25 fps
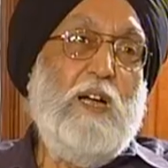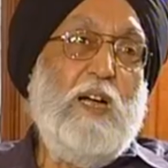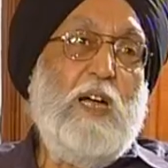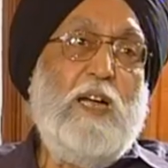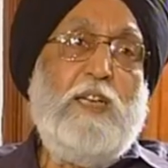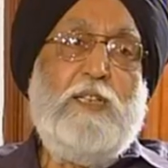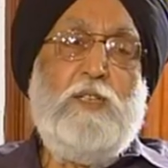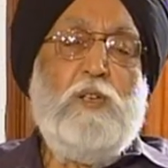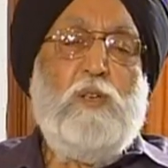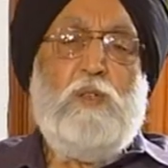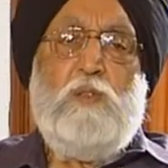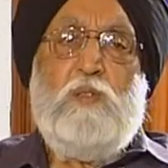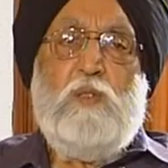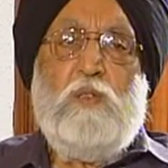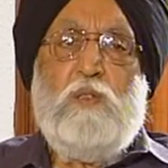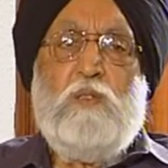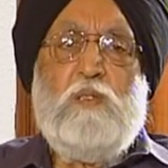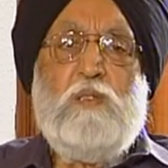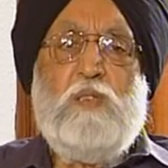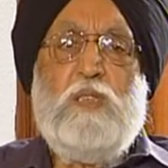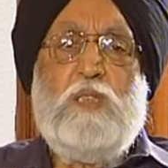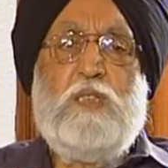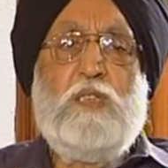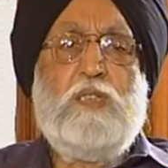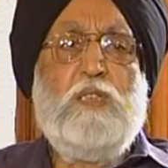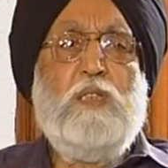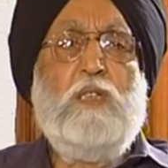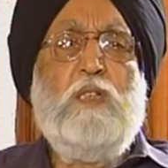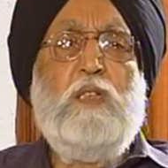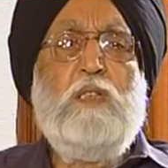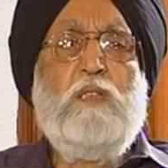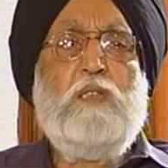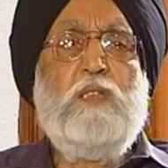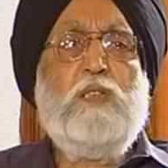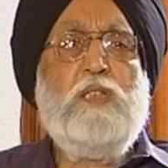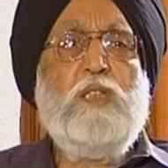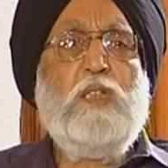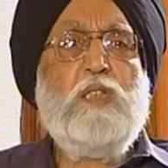I don't know.
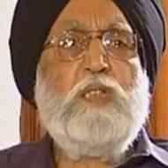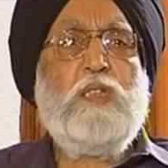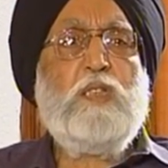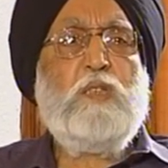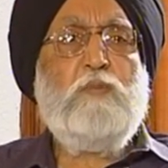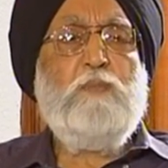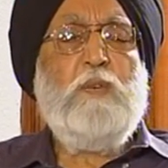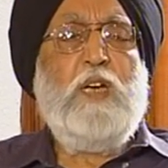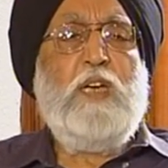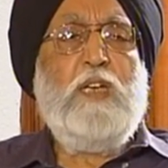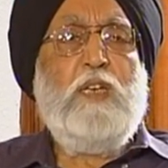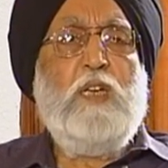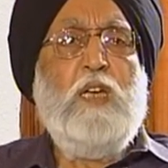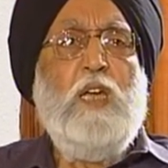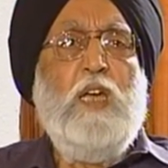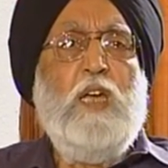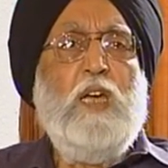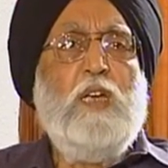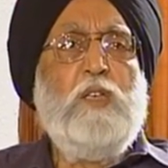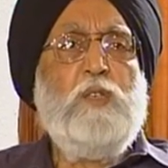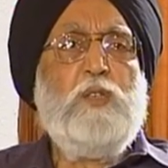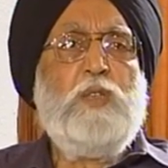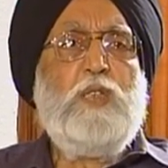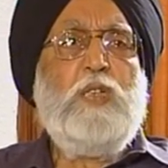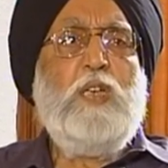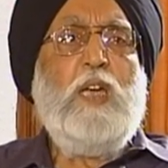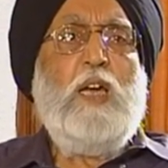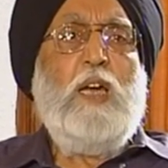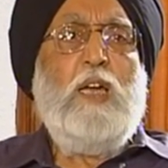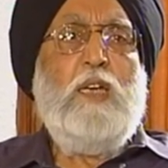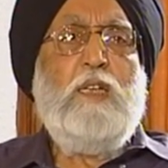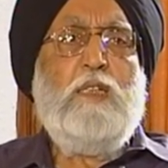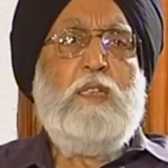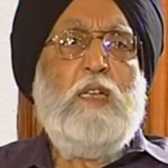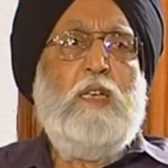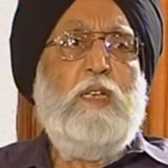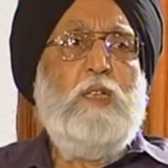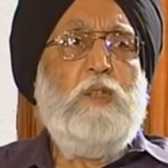It's just my... You see,
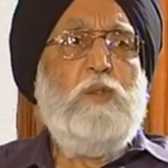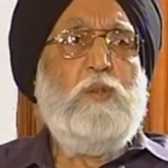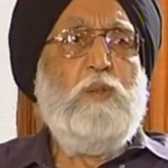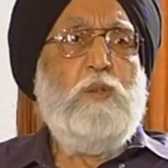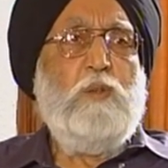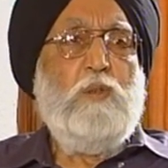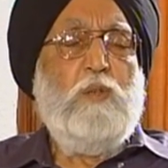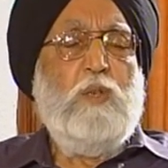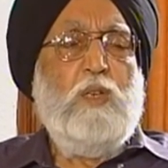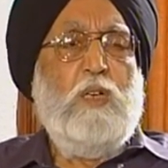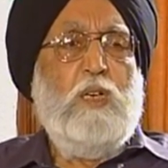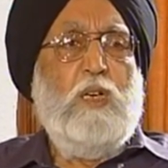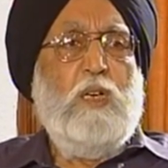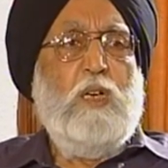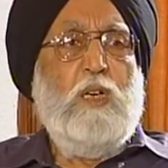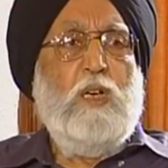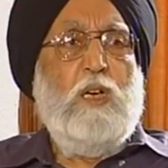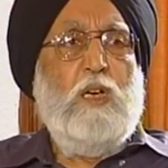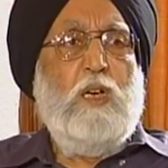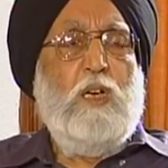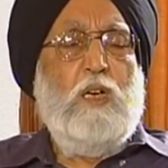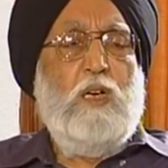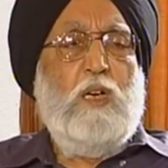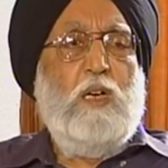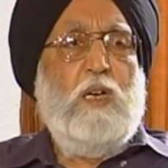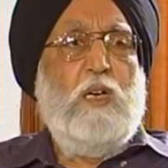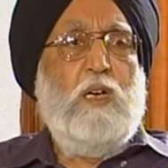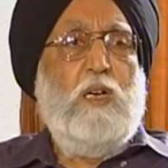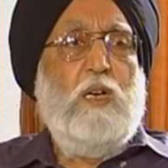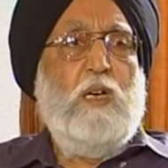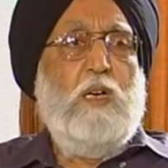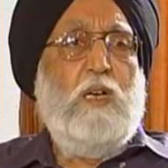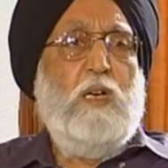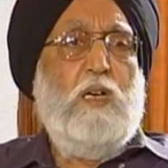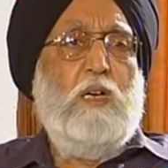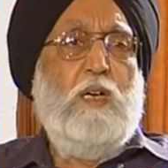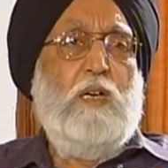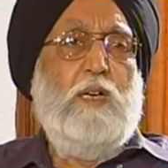I'll tell you,
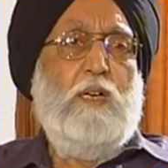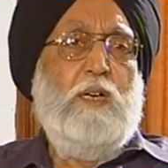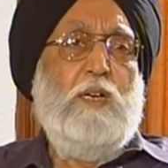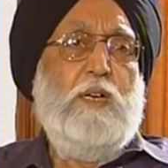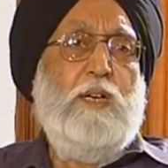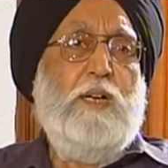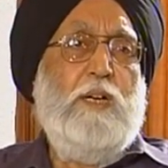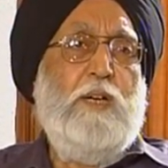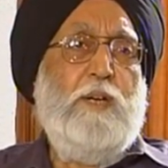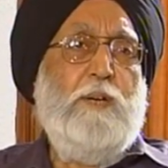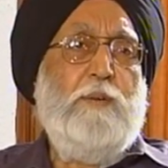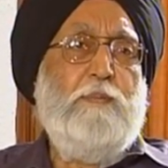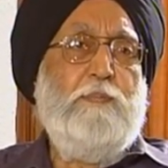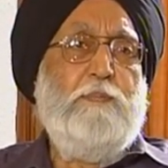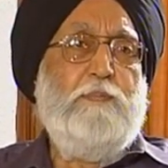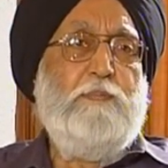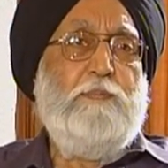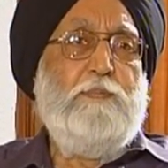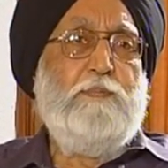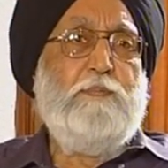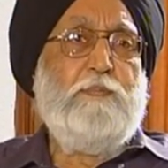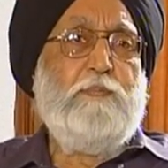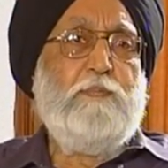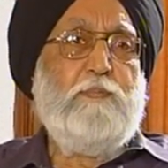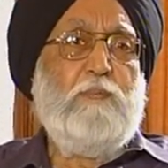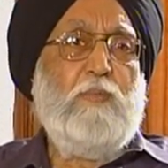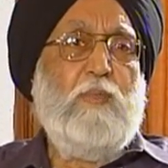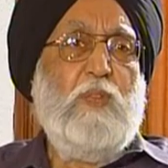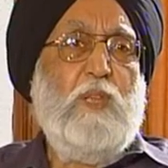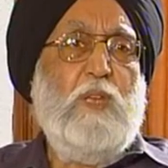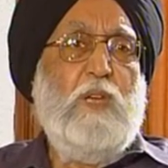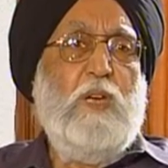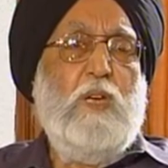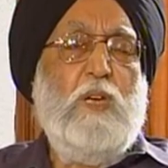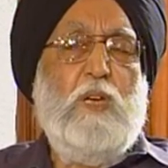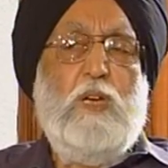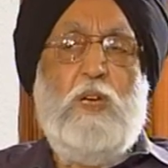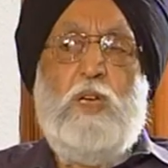
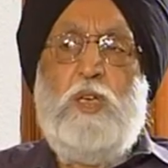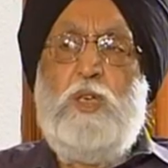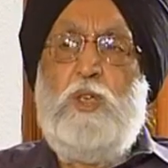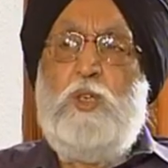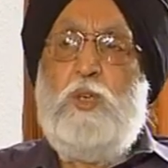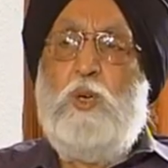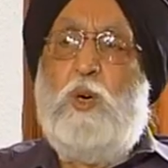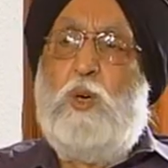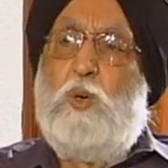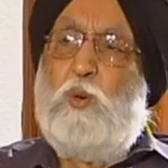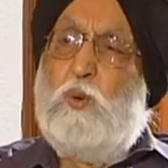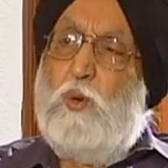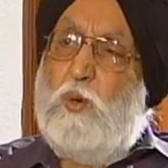you're